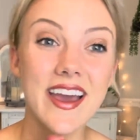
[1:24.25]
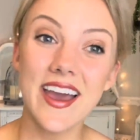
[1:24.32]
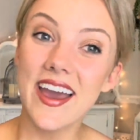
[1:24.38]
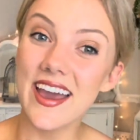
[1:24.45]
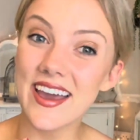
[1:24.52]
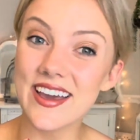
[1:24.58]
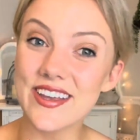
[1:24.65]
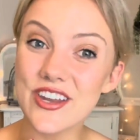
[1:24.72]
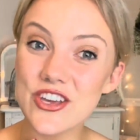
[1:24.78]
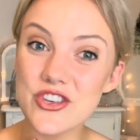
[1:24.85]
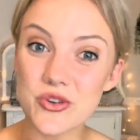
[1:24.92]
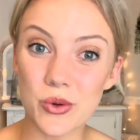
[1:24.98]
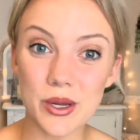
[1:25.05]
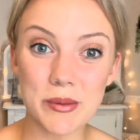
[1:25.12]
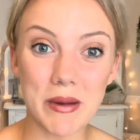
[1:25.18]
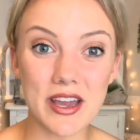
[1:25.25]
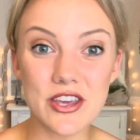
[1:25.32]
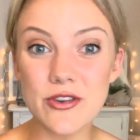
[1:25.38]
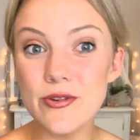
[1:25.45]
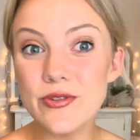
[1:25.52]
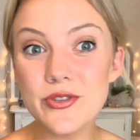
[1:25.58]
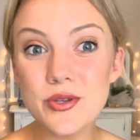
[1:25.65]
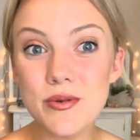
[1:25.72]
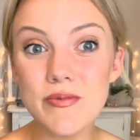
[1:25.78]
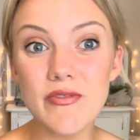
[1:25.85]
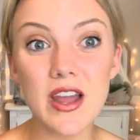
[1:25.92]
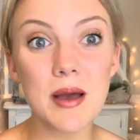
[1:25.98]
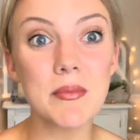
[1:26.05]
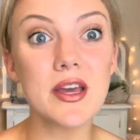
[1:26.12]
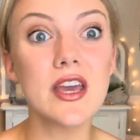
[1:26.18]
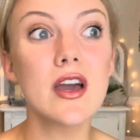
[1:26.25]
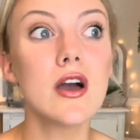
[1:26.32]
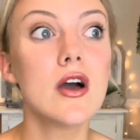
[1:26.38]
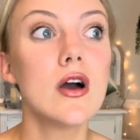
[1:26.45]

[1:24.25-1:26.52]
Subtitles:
and join my YouTube family